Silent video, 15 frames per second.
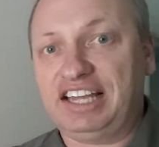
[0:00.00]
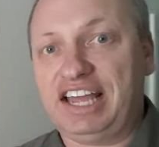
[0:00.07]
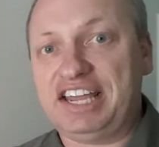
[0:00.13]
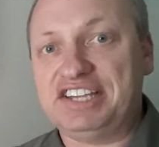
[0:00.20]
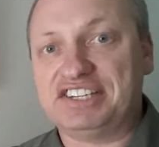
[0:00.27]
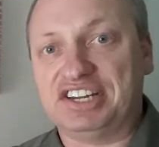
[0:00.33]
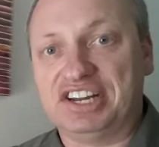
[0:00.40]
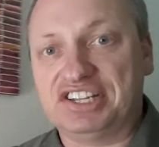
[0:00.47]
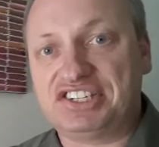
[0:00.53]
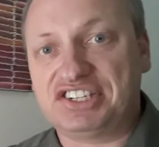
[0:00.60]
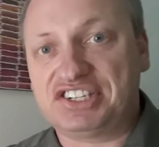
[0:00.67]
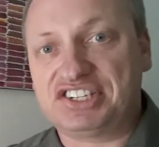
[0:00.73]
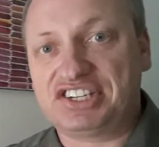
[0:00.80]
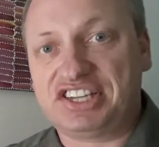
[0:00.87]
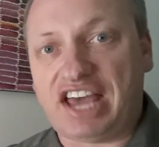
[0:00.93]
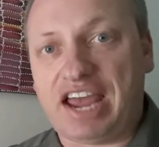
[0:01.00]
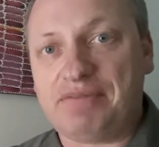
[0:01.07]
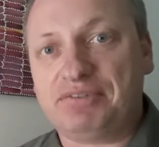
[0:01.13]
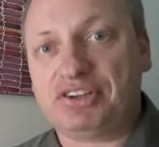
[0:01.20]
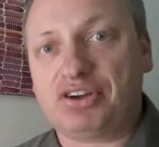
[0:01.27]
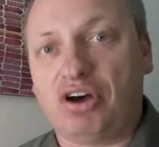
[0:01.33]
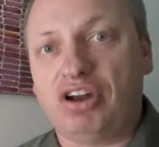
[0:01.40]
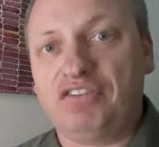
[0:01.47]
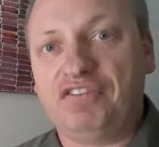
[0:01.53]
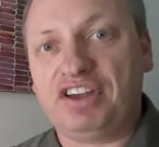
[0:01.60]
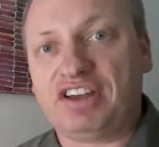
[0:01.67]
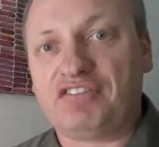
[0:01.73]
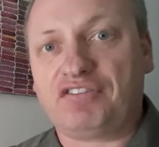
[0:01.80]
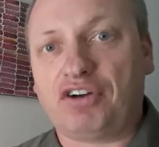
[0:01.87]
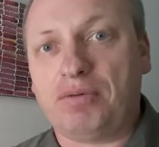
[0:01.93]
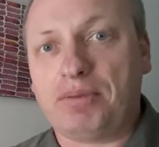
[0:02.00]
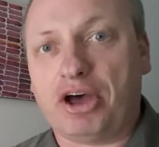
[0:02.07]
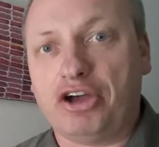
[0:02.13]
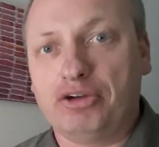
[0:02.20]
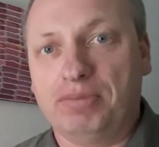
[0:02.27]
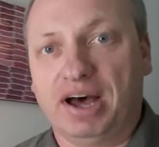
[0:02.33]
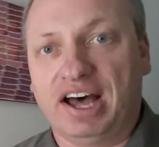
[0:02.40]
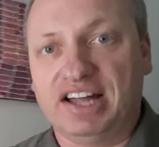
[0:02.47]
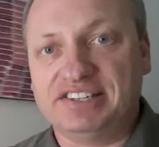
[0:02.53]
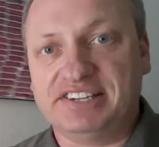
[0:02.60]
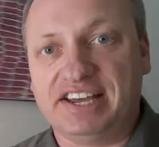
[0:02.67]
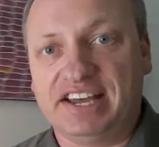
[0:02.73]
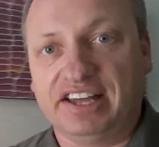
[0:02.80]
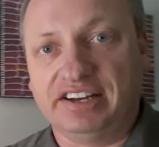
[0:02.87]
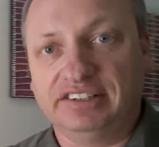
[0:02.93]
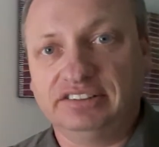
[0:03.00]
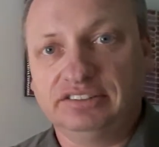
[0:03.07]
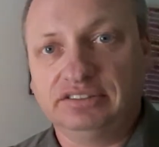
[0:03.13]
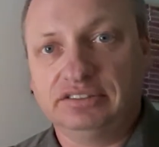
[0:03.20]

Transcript: he's an escaped convict from Hobart Town.